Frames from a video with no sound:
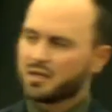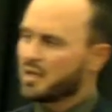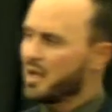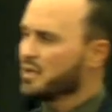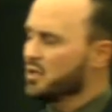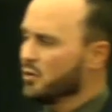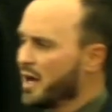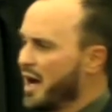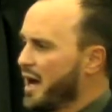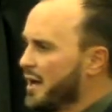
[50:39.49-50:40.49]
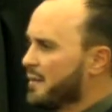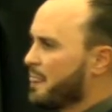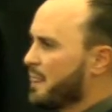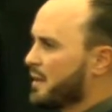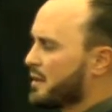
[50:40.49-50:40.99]
Can you and I,
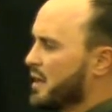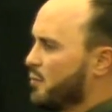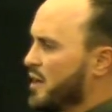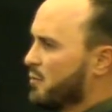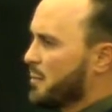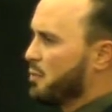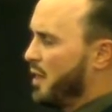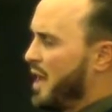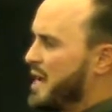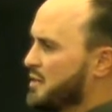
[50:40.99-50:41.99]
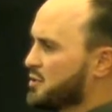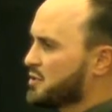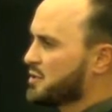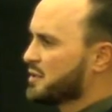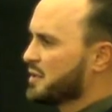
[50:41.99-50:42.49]
can we replace